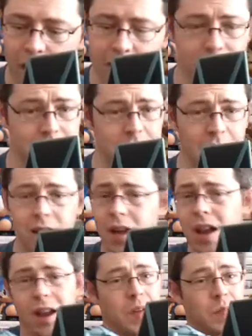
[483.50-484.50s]
As I said,
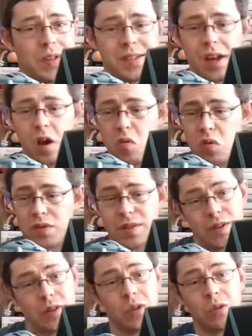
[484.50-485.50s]
I like a bit of Star
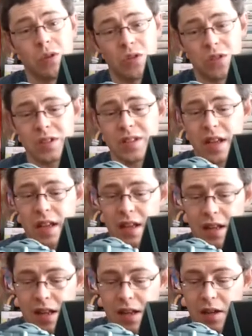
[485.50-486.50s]
Wars. Who doesn't?
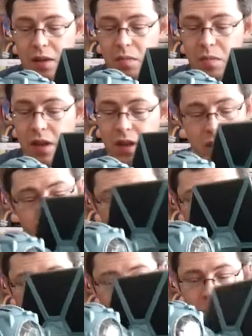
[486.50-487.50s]

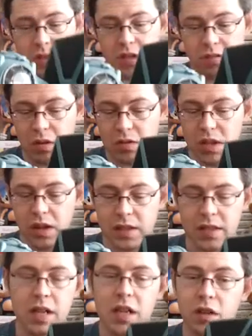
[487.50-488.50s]
So that was
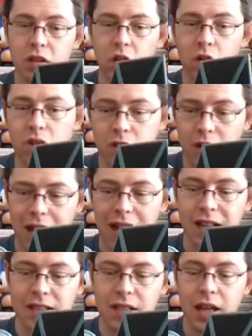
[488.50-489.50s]
nice. Now they also
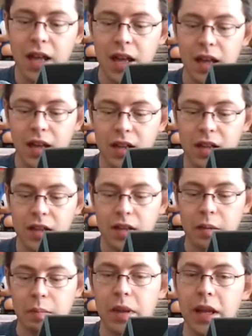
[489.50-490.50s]
had a
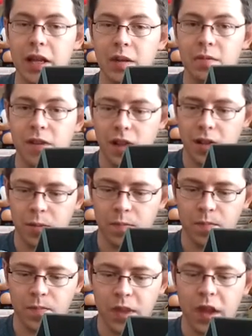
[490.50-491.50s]
Millennium Falcon.
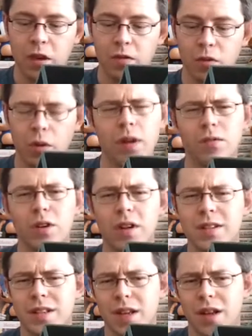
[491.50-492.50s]
For whatever
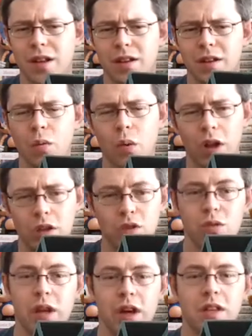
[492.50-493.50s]
reason, while I
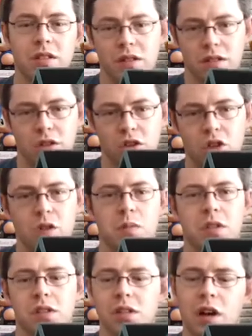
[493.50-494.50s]
do like the
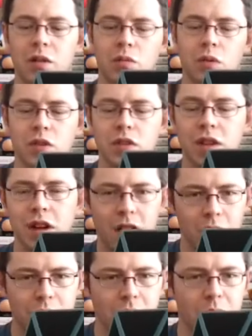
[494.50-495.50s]
ships in Star Wars,
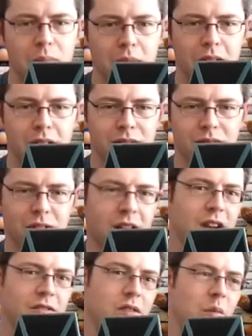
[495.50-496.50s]
I'm not a mad
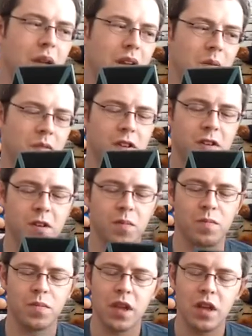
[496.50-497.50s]
fan of the Millennium
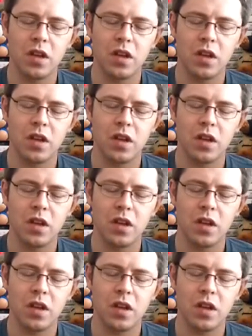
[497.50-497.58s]
Falcon.